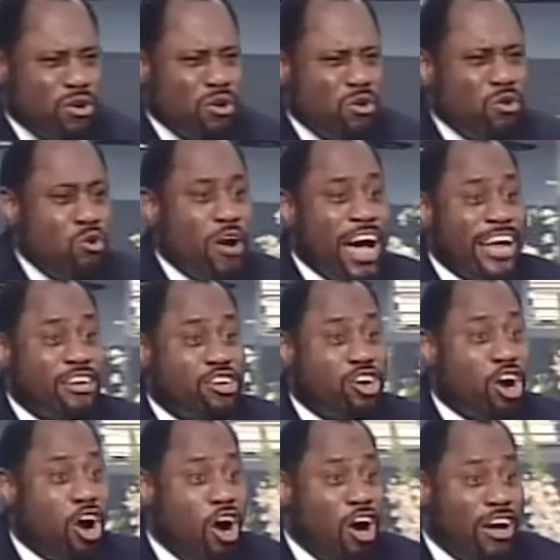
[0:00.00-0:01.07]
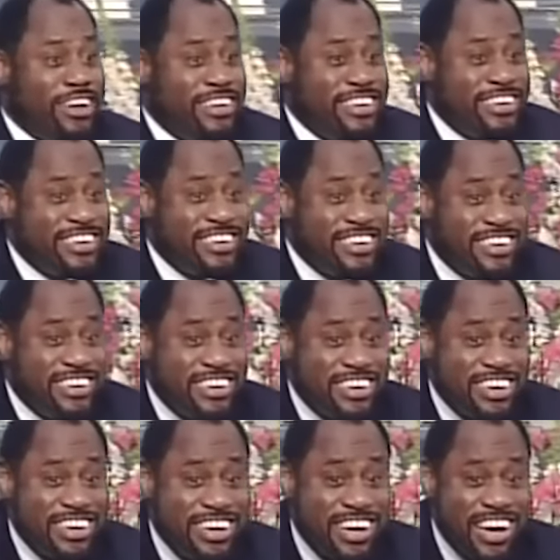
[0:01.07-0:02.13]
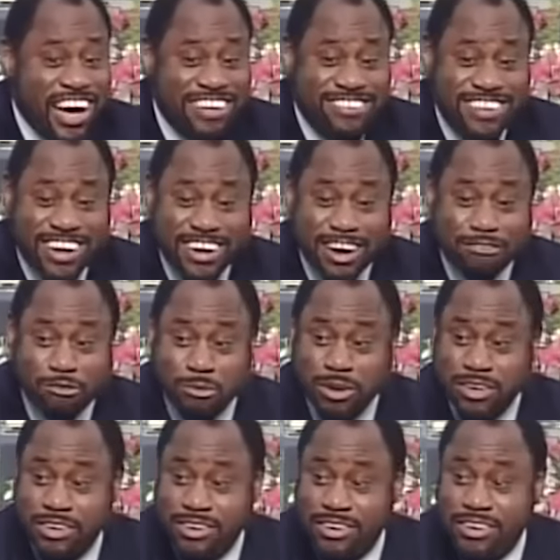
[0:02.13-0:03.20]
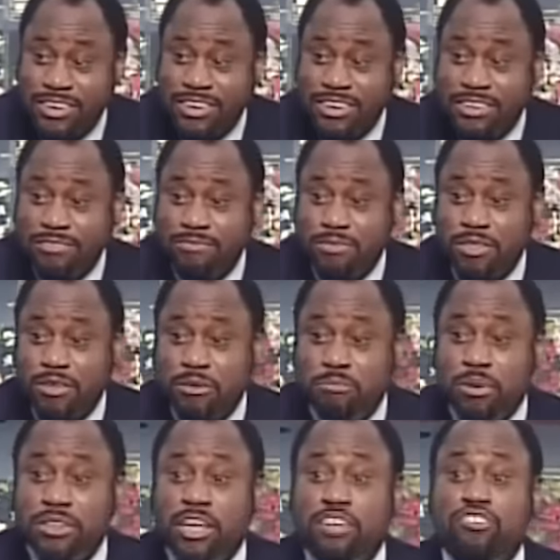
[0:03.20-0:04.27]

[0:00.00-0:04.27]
who had God as their government, but they